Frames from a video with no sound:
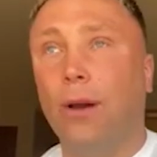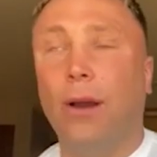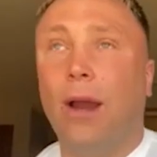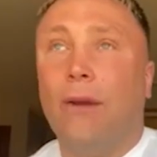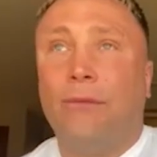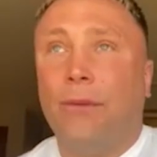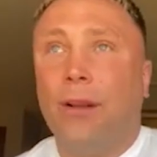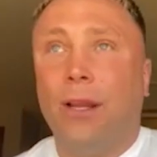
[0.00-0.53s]

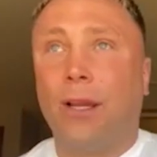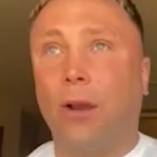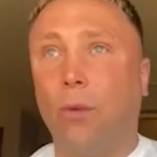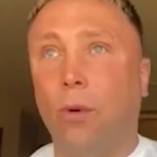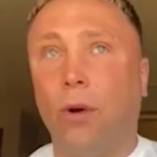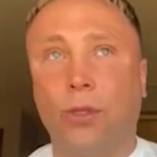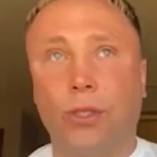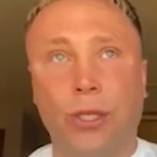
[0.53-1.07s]
I feel like a
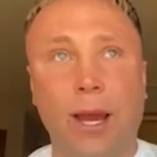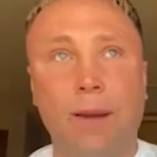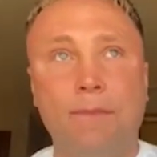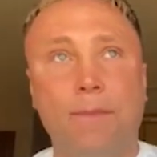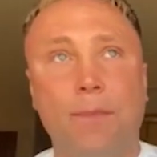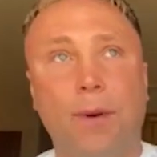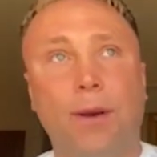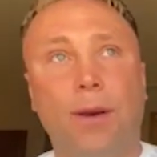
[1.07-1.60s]
world
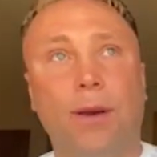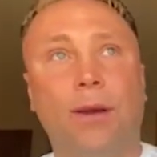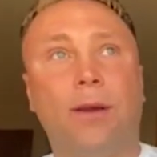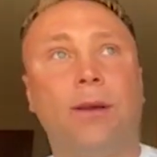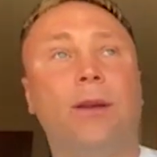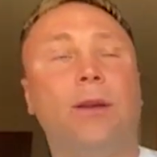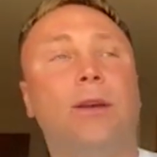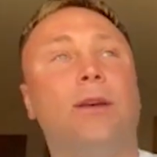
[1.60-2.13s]
champ,
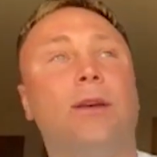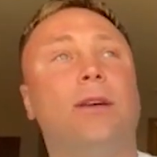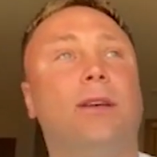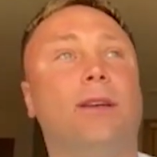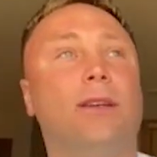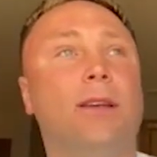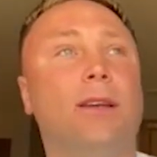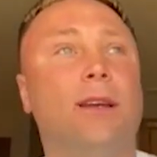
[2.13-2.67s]
but
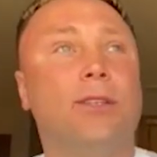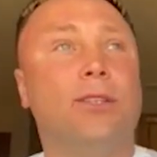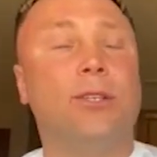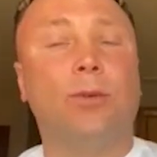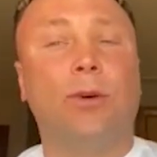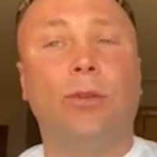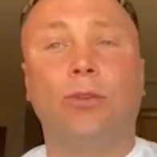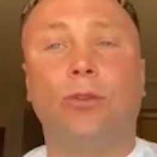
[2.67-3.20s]
you know, it's
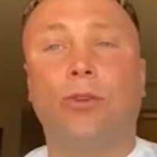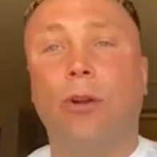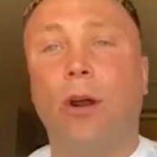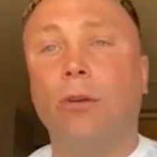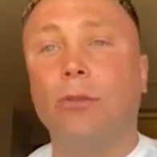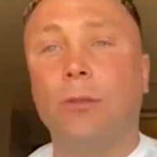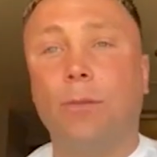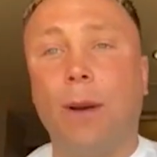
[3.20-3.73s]
just one of those
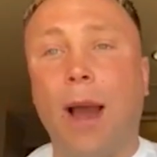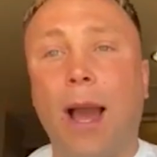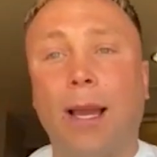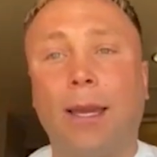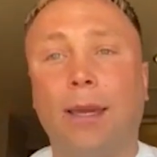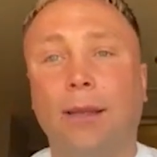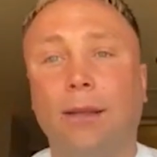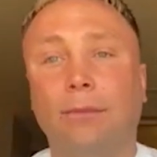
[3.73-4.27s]
crowds
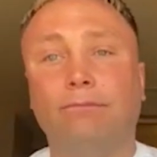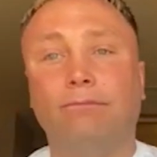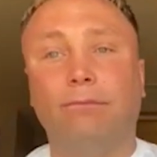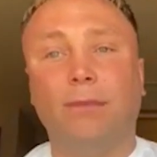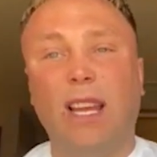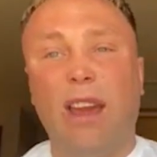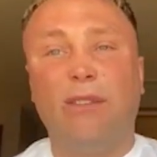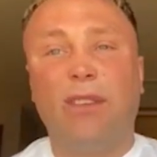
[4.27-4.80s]
back and
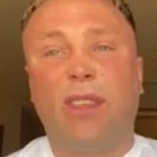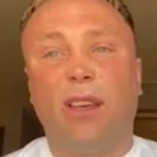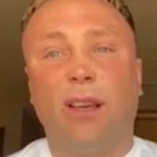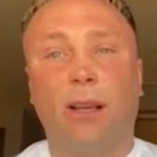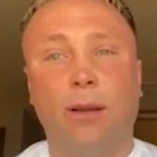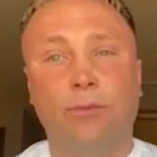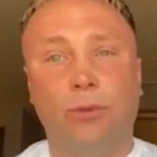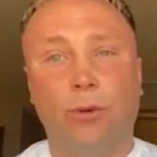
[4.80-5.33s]
everything
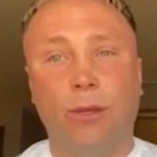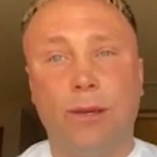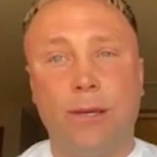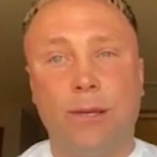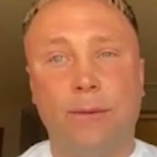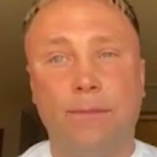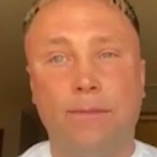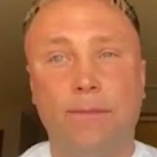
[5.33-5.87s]
that comes with it.